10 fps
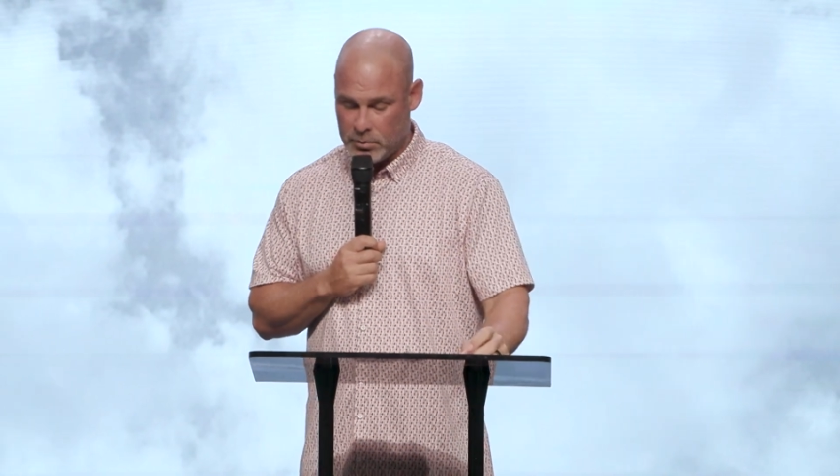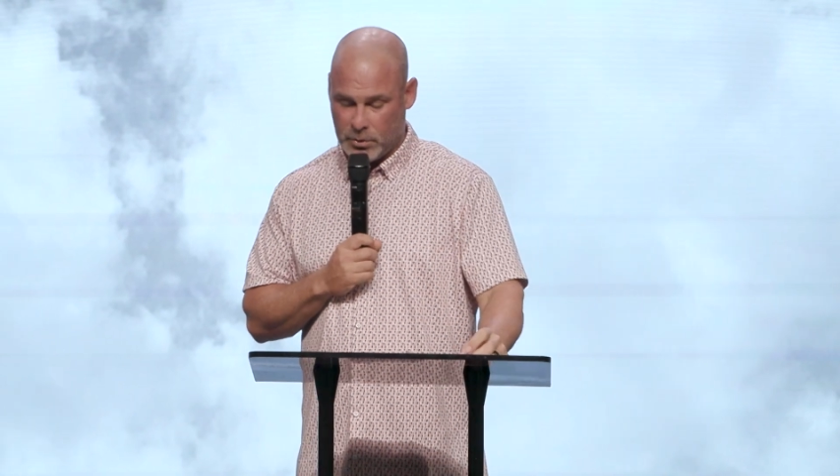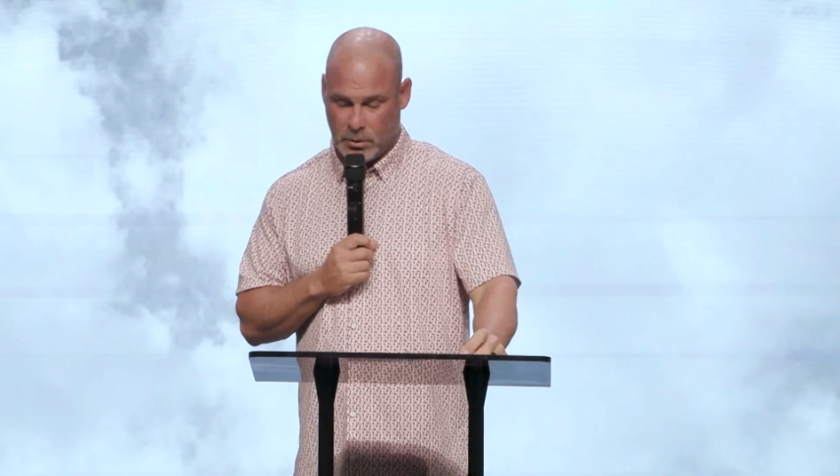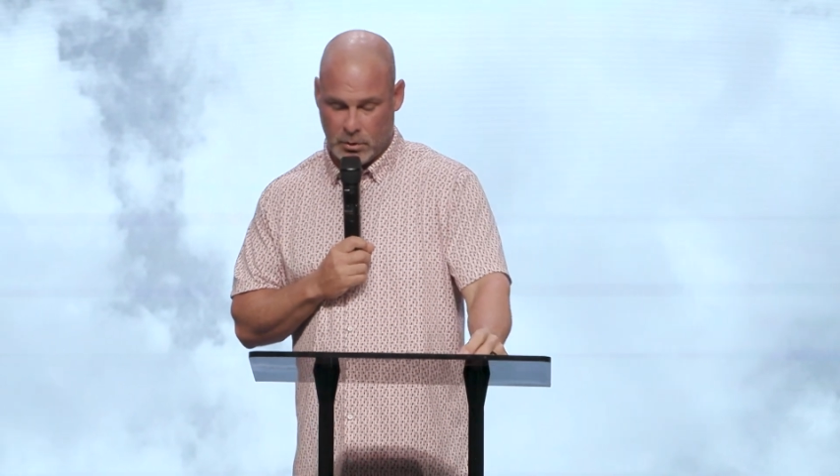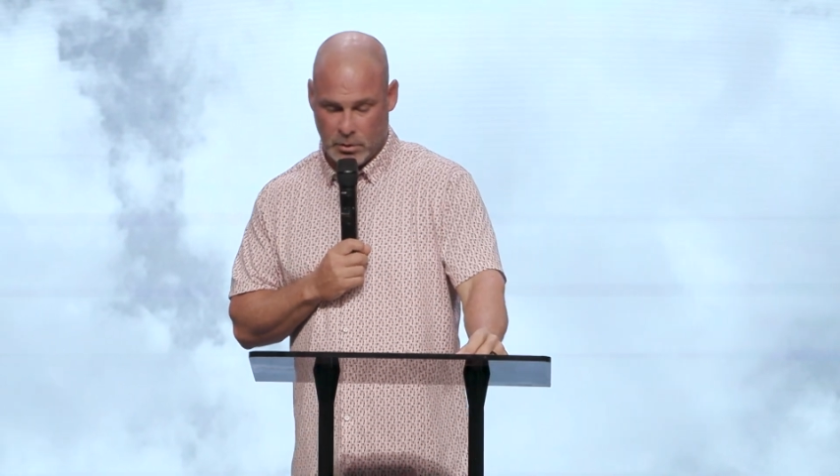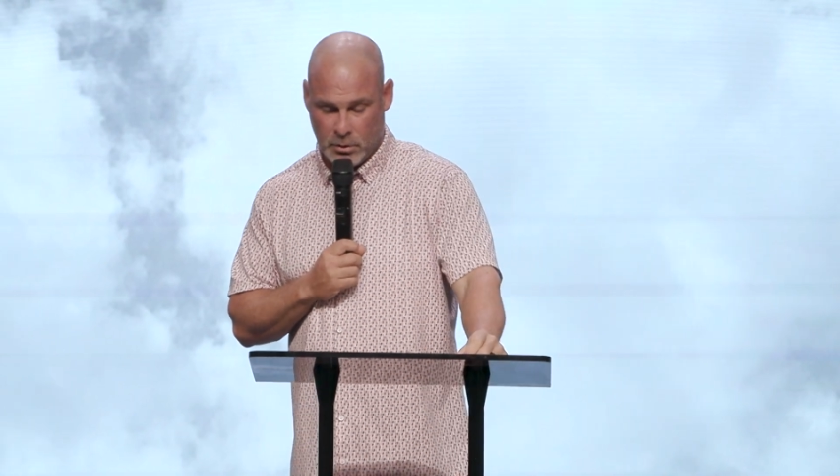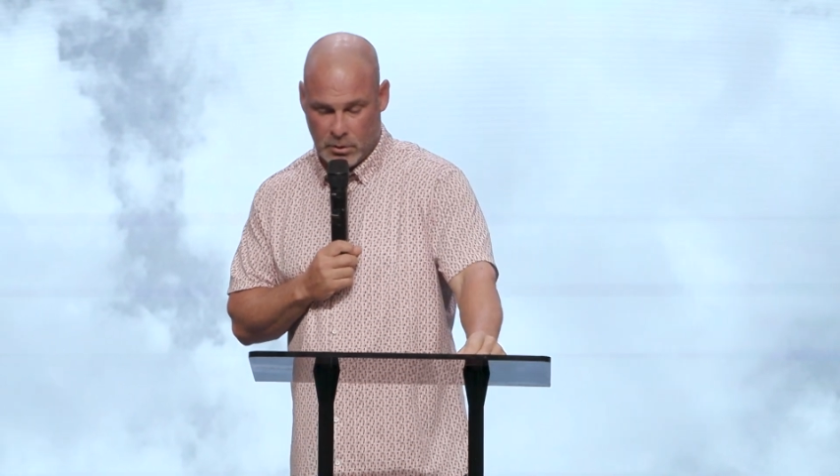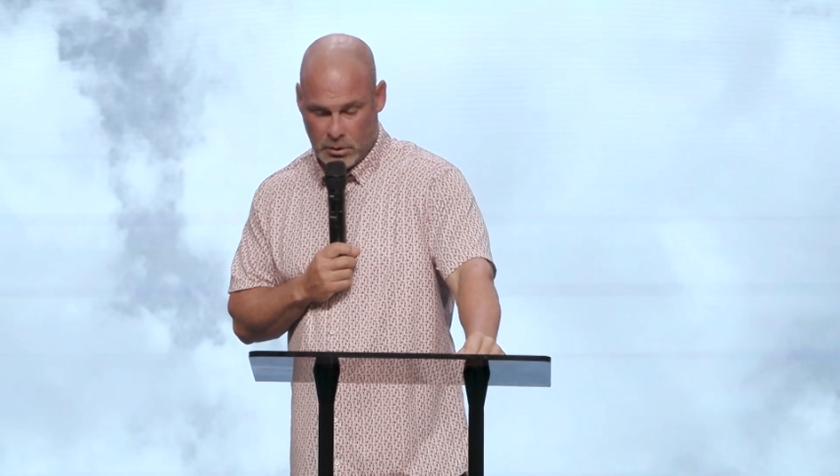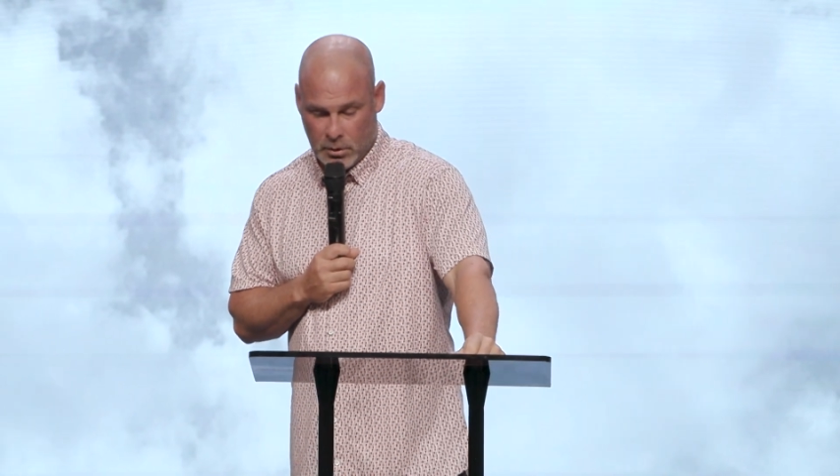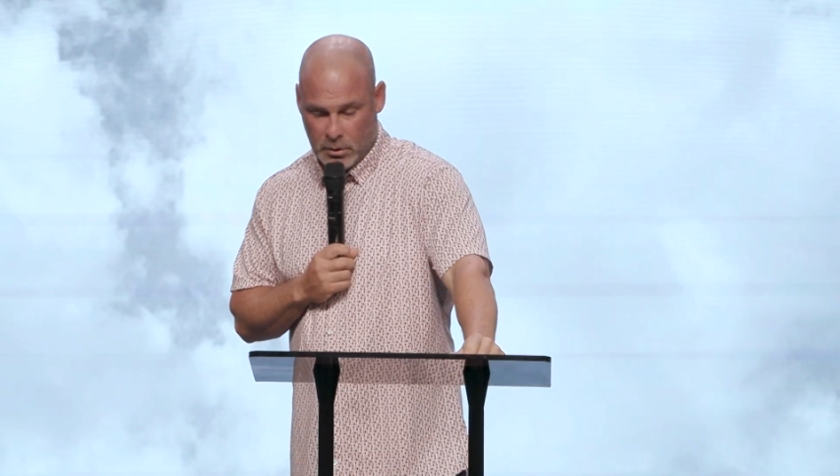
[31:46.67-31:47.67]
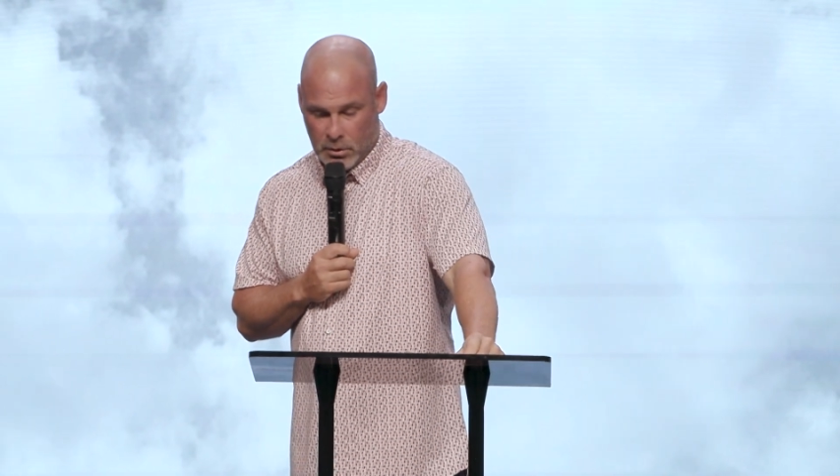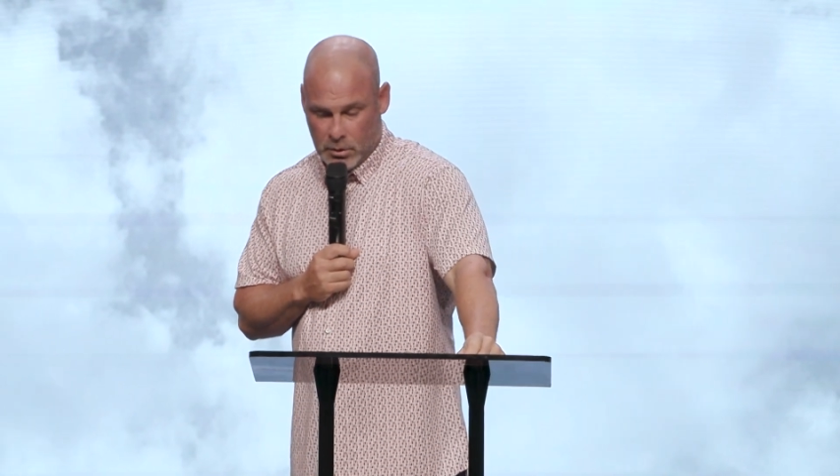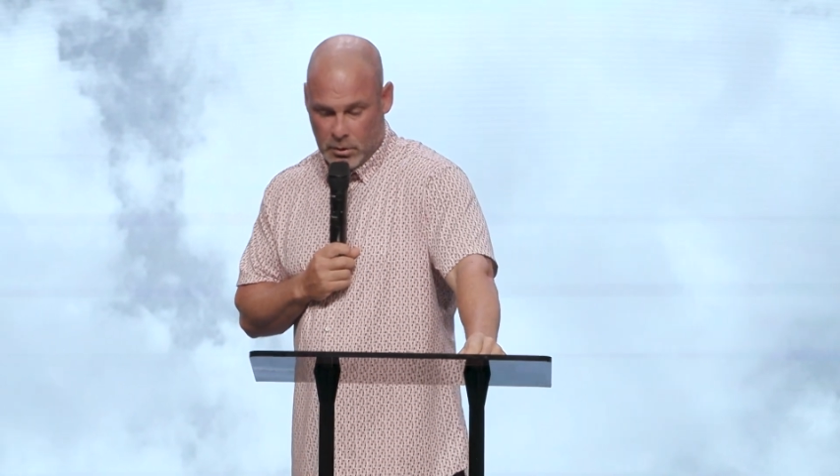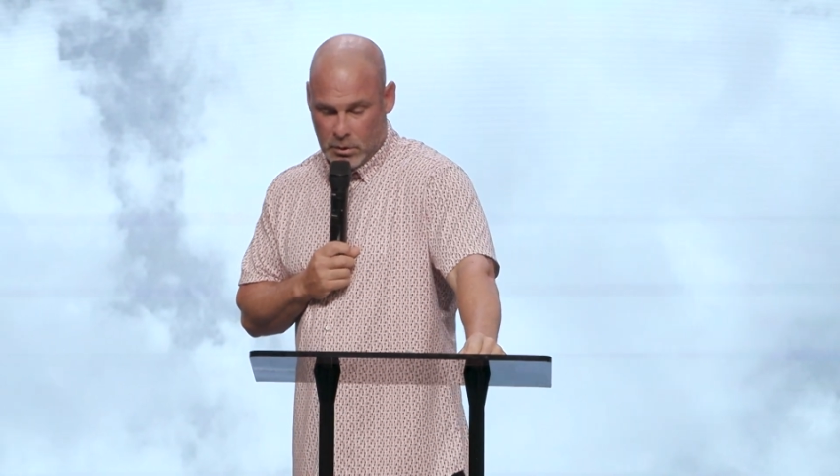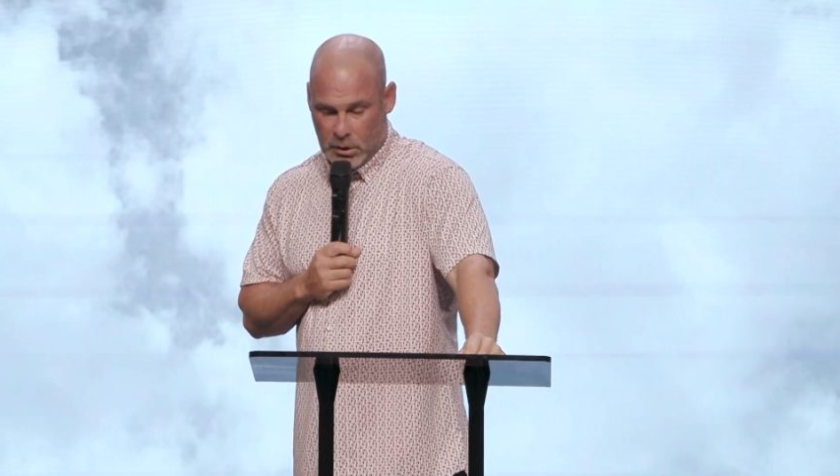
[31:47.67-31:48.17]
pure.
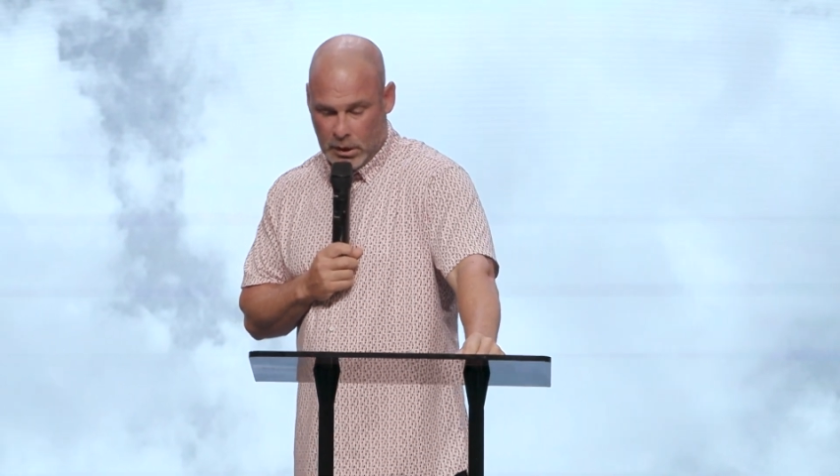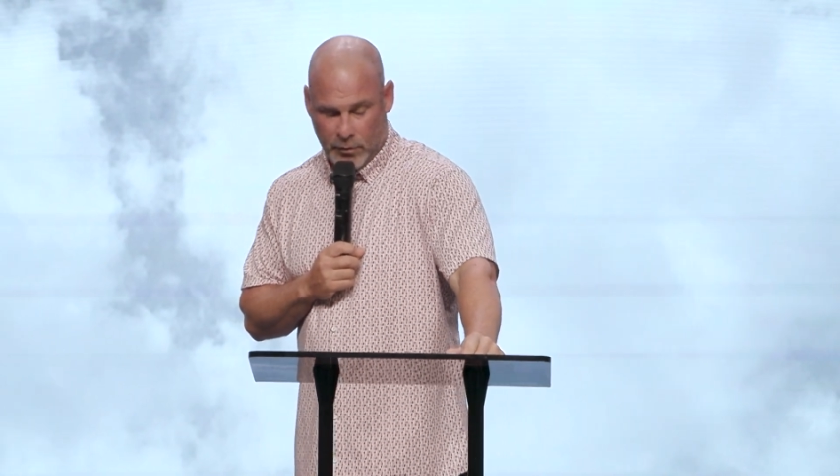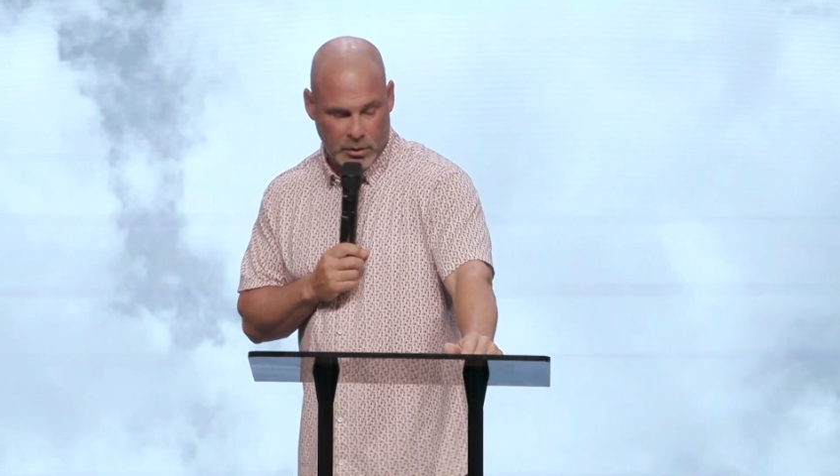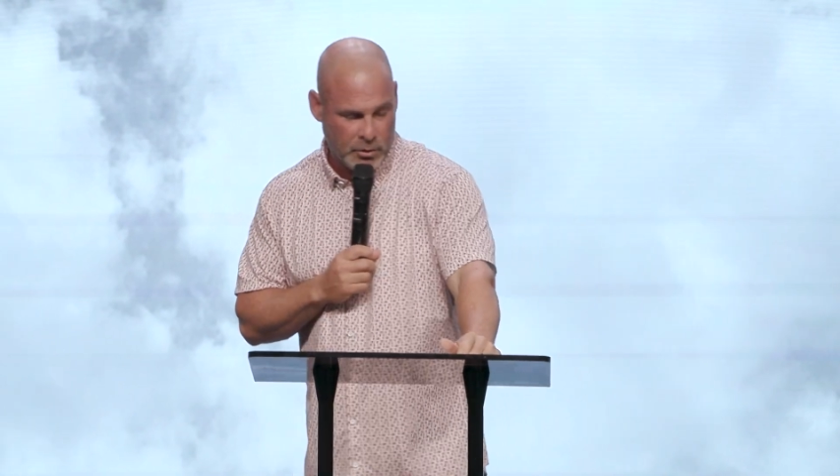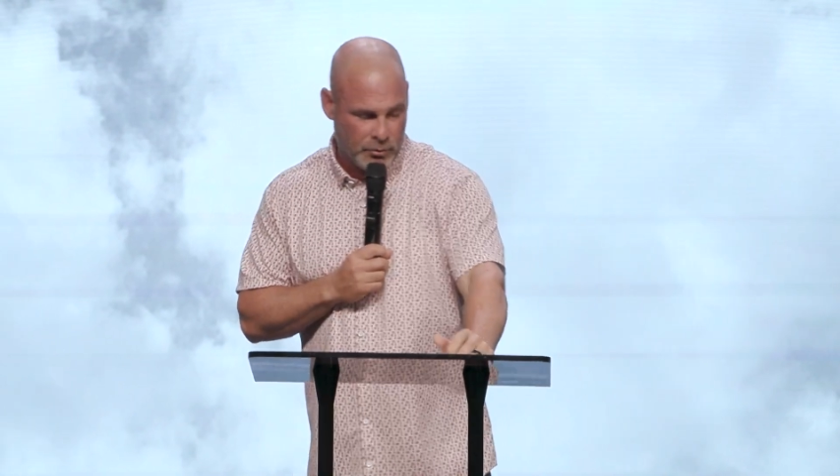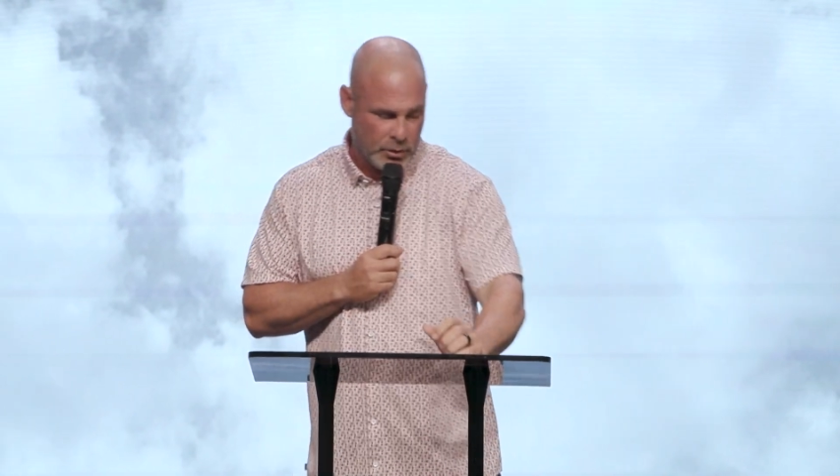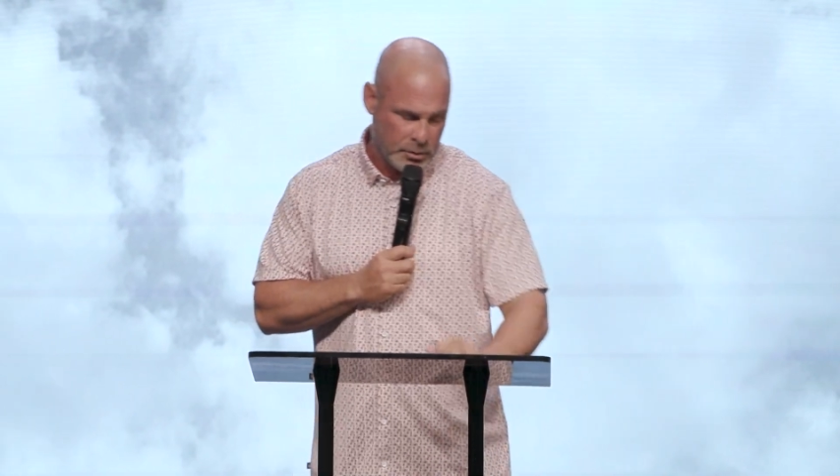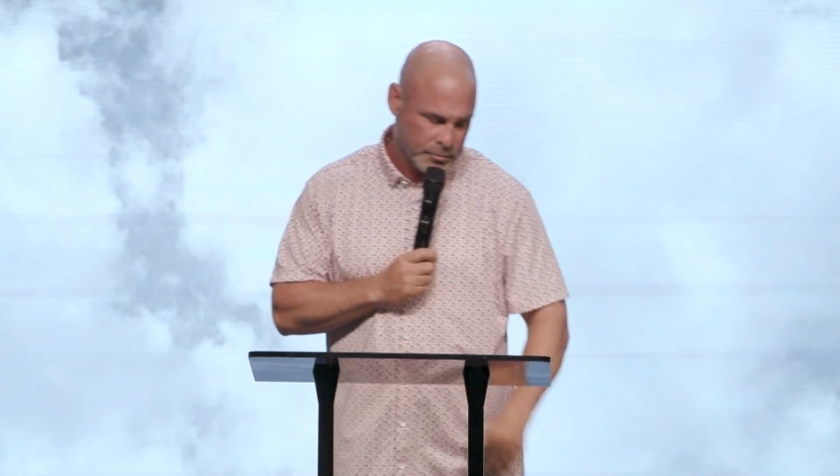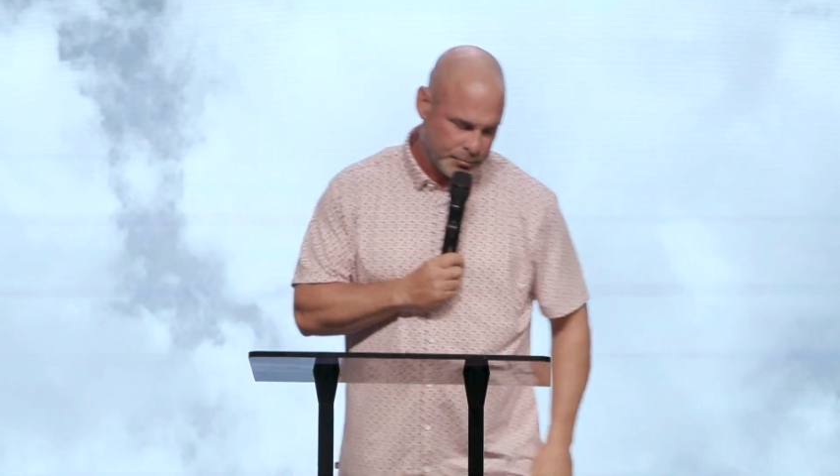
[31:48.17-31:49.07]
I have a good friend.